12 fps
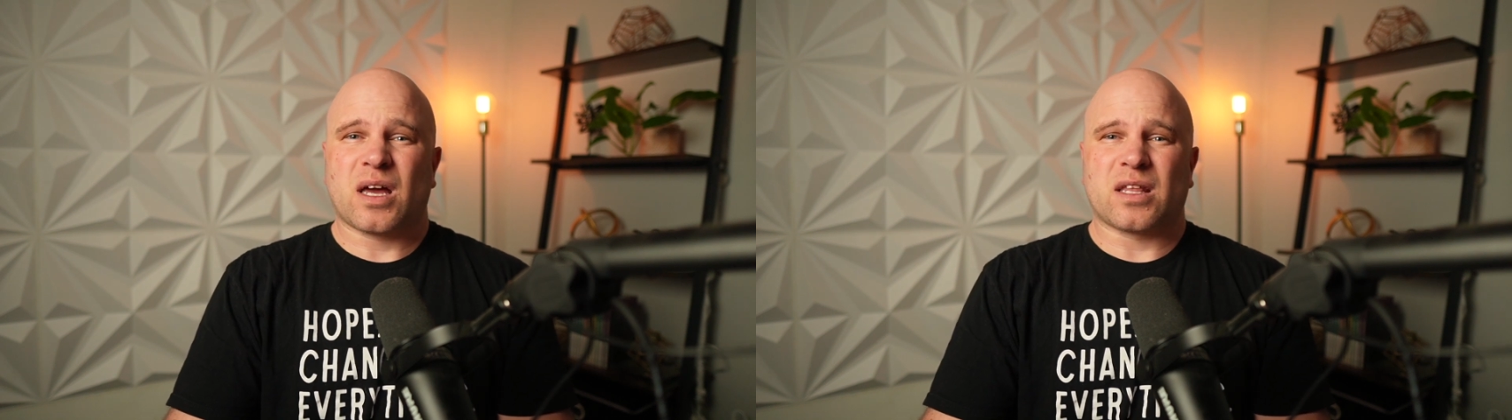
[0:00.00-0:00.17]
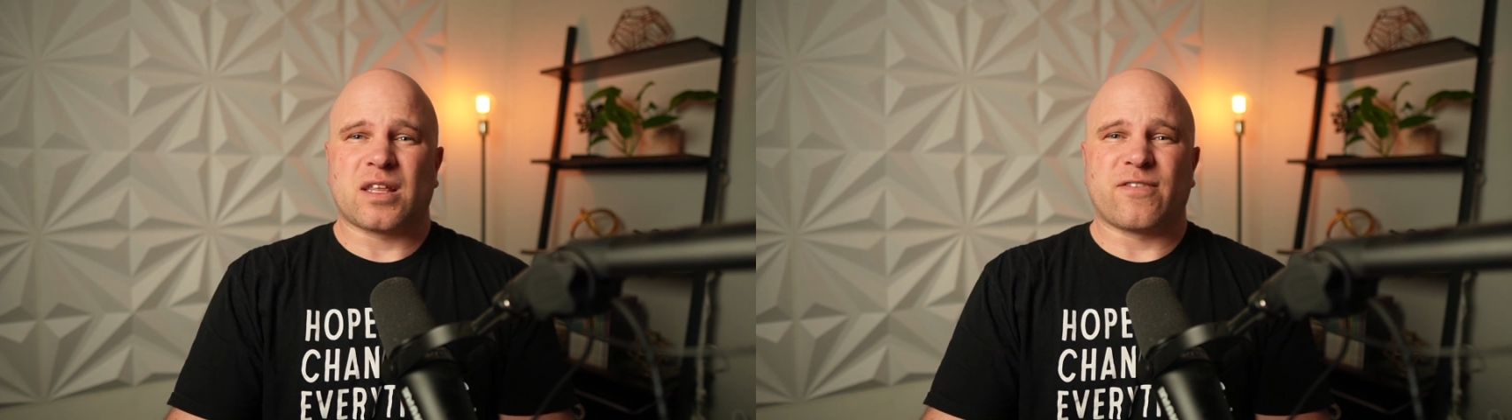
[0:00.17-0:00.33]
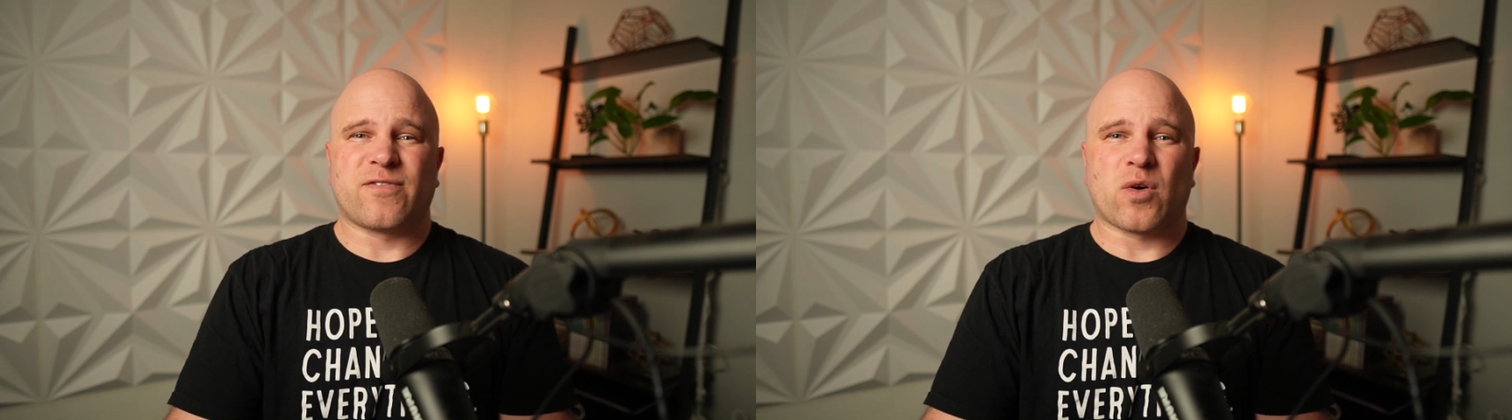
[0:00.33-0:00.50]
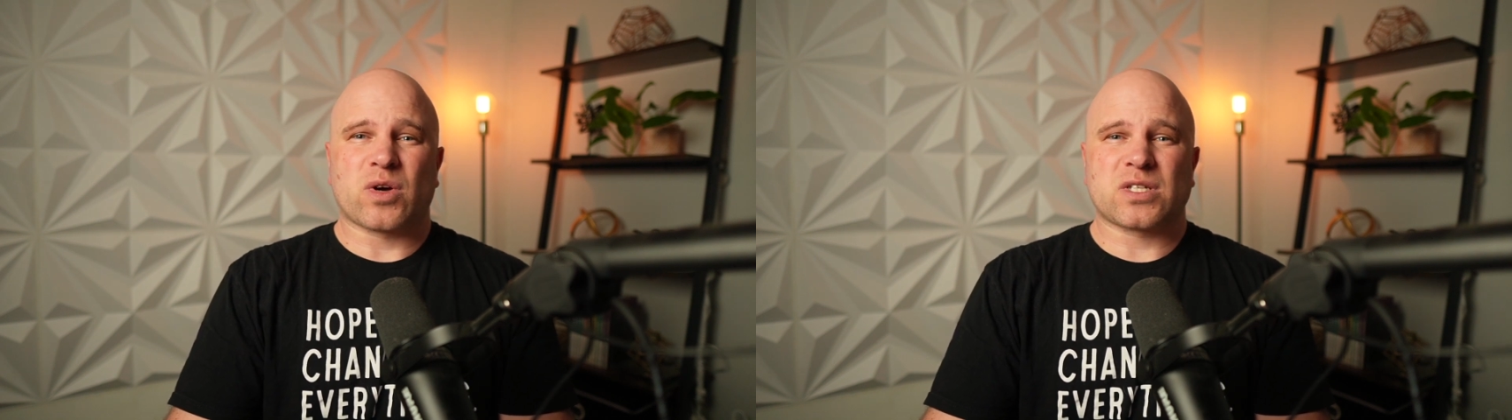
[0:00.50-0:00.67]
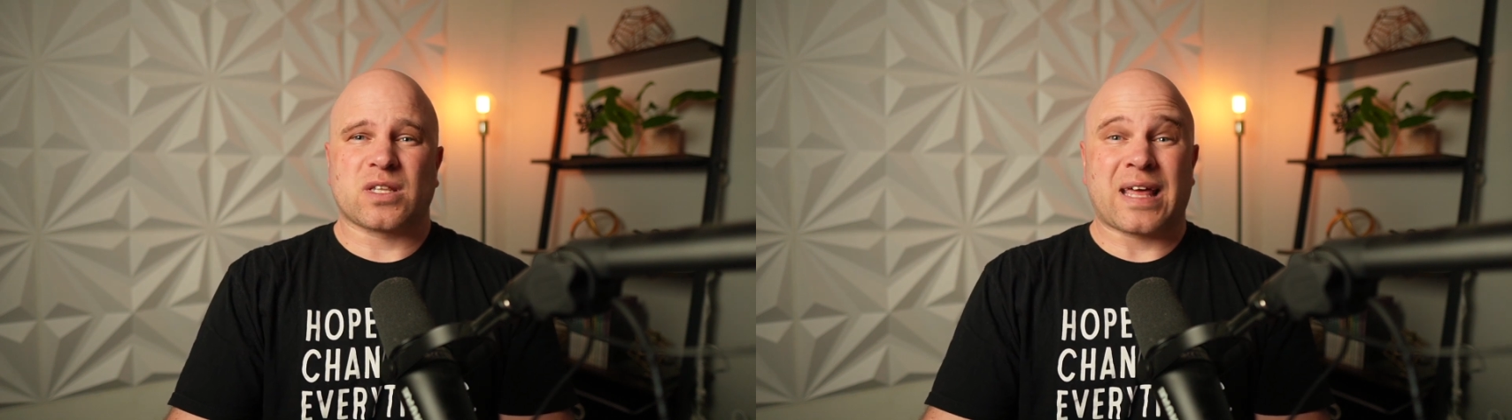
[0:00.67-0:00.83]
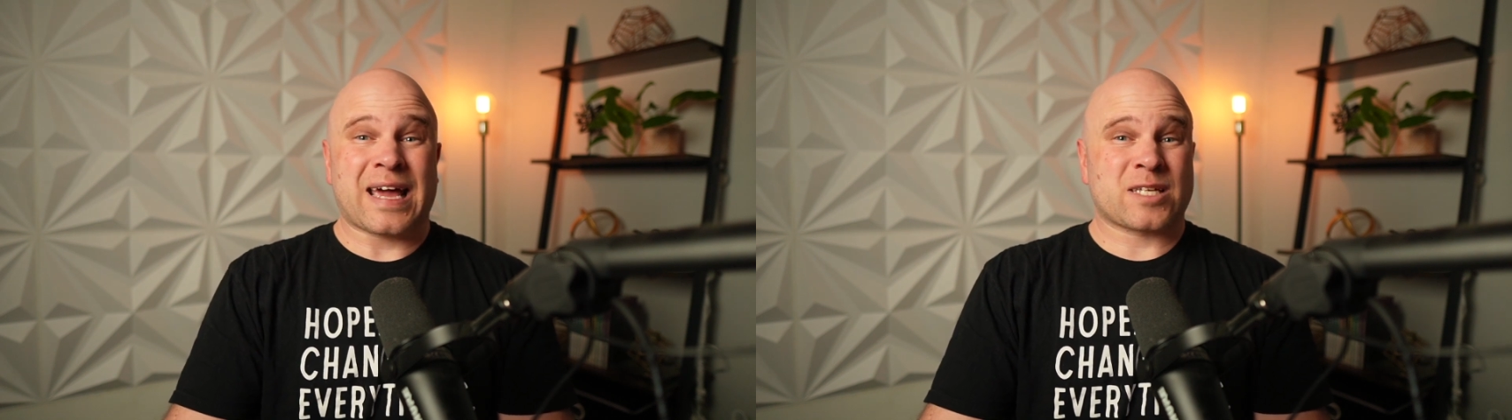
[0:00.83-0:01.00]
They
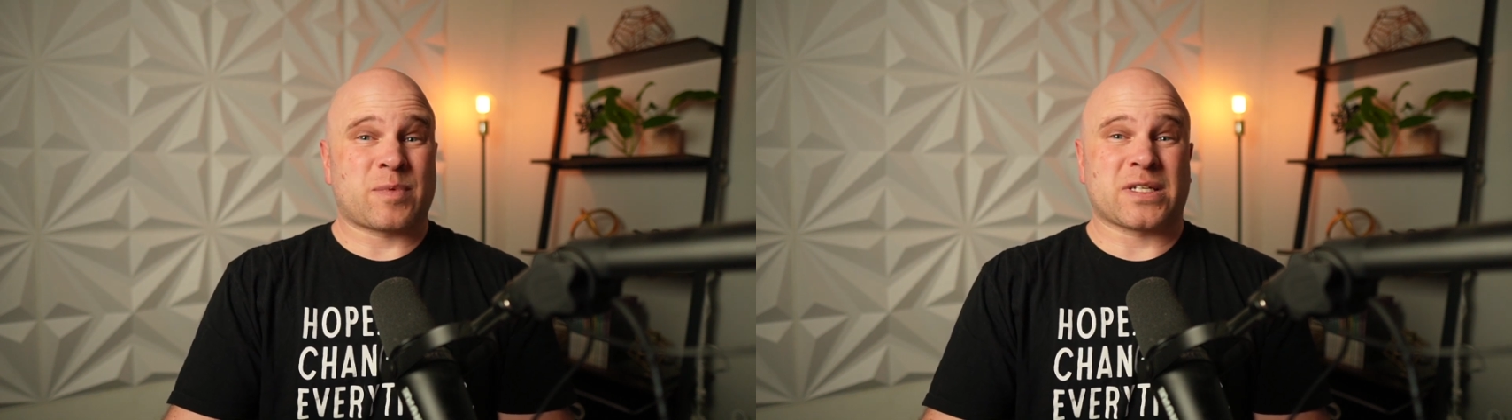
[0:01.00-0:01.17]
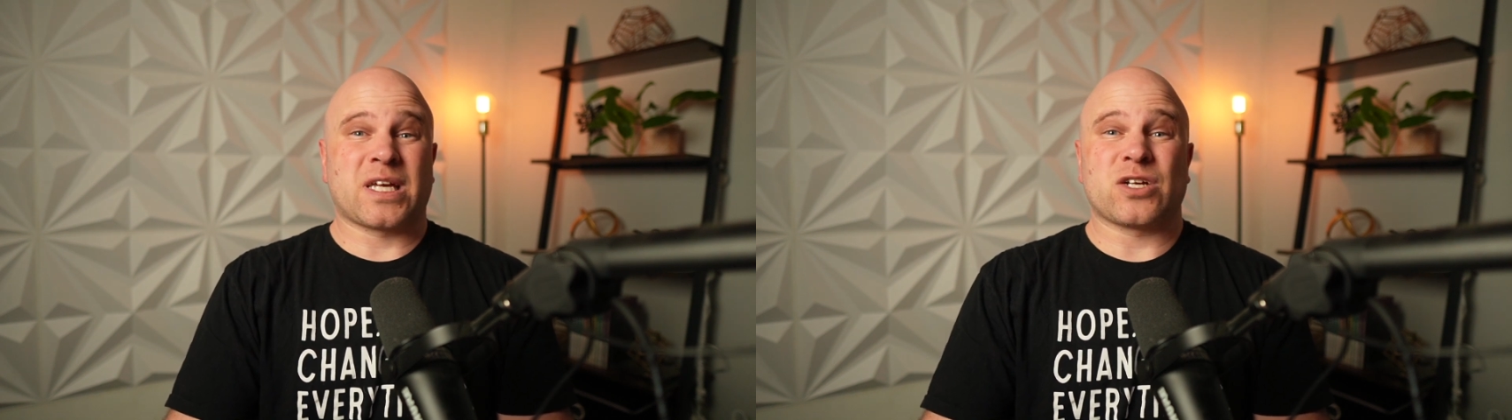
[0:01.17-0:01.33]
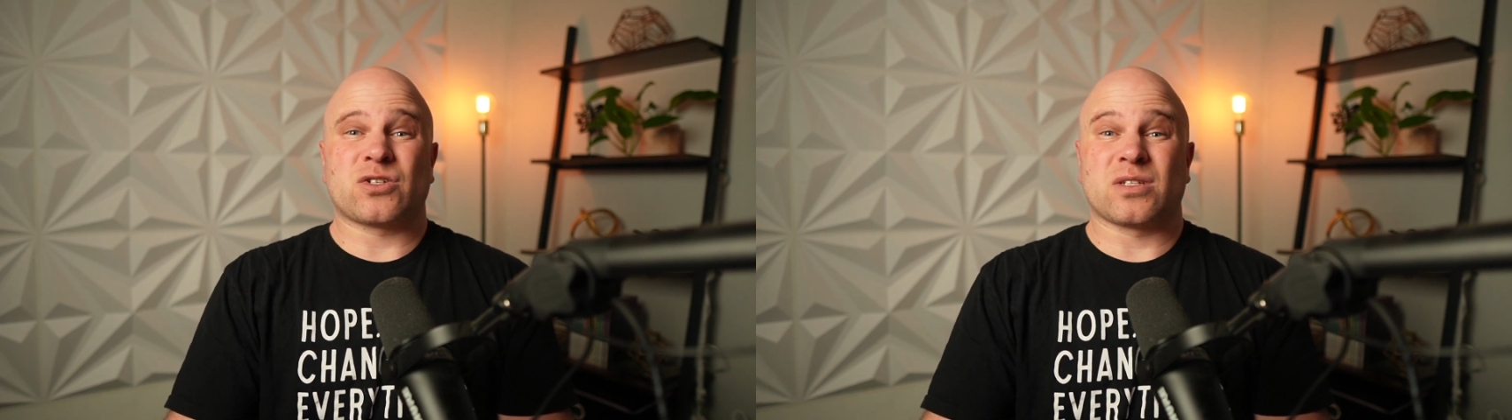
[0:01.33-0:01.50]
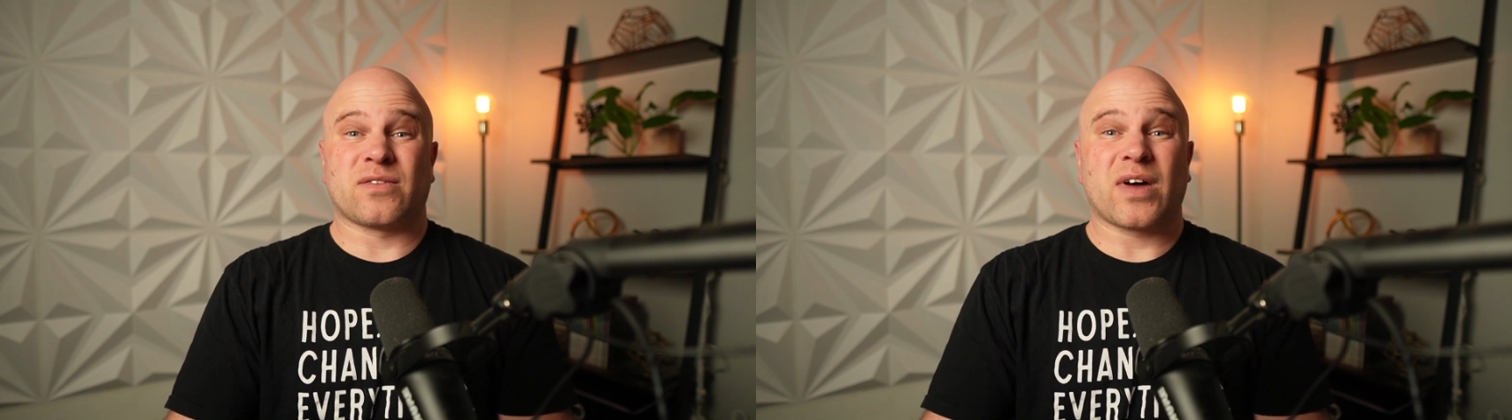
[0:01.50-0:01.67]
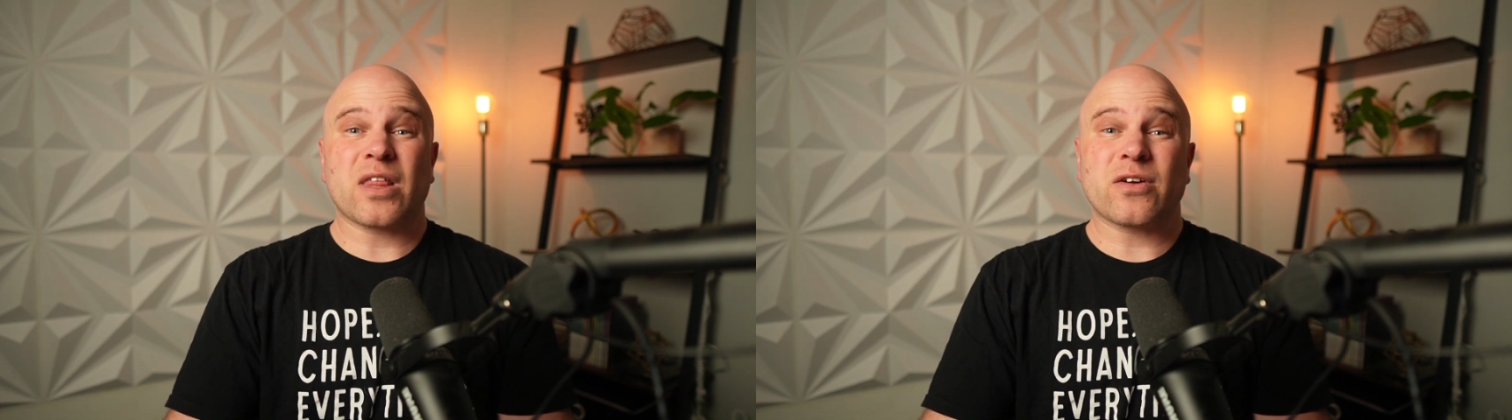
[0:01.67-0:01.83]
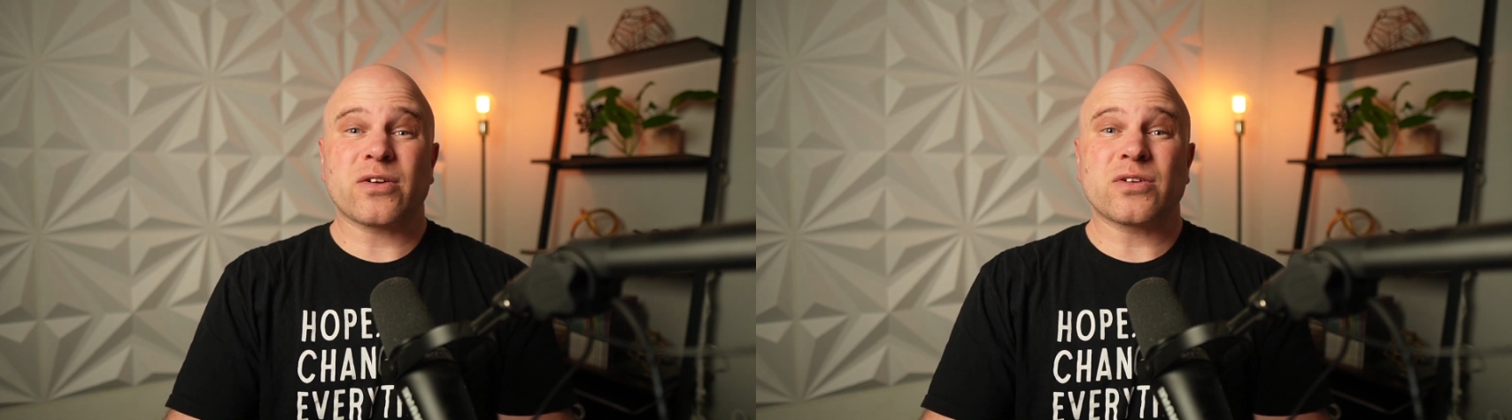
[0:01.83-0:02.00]
focus on the expectations of
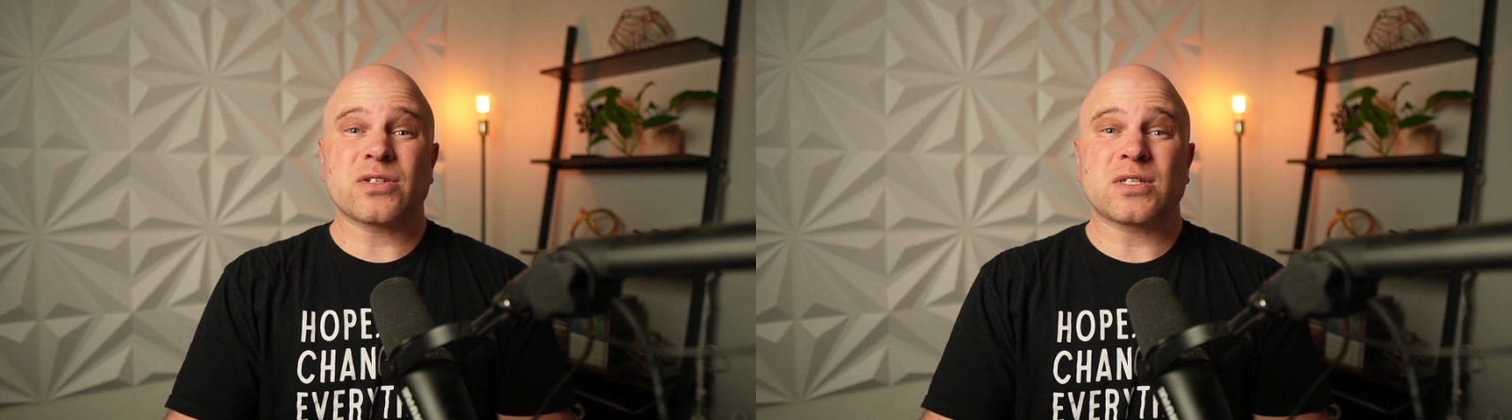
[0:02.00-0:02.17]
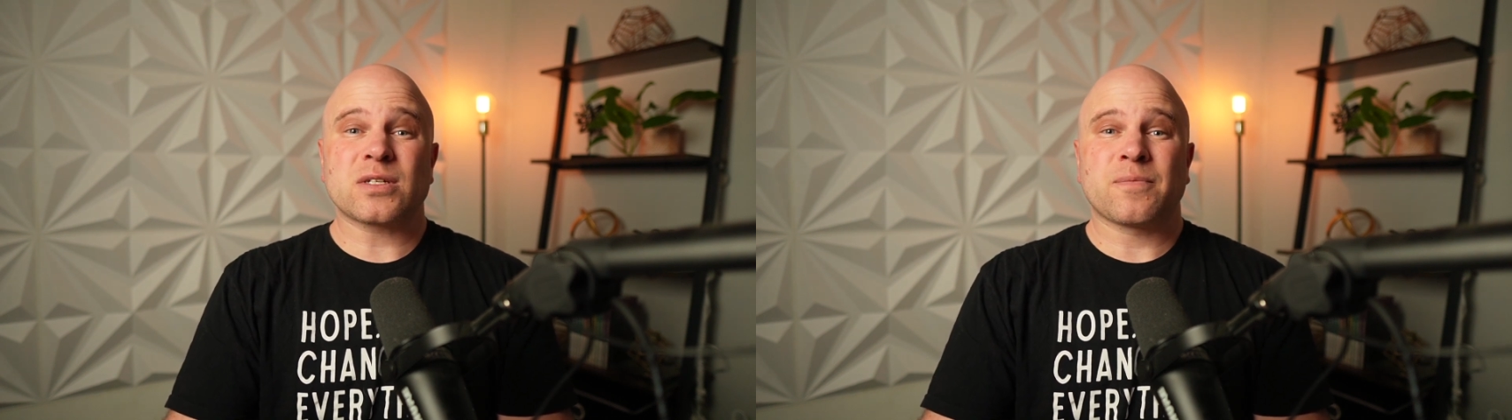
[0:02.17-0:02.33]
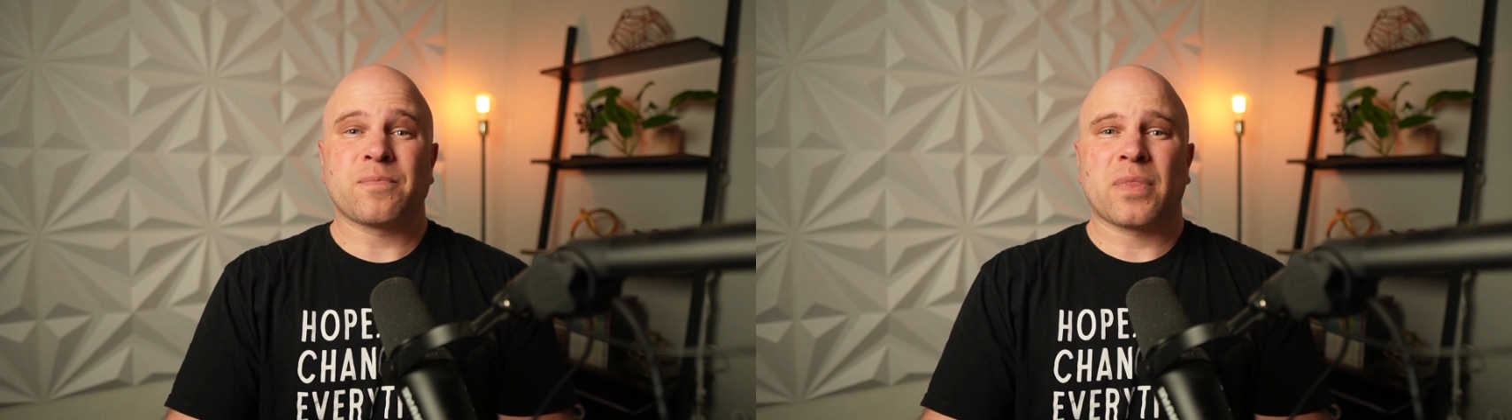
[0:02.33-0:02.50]
others.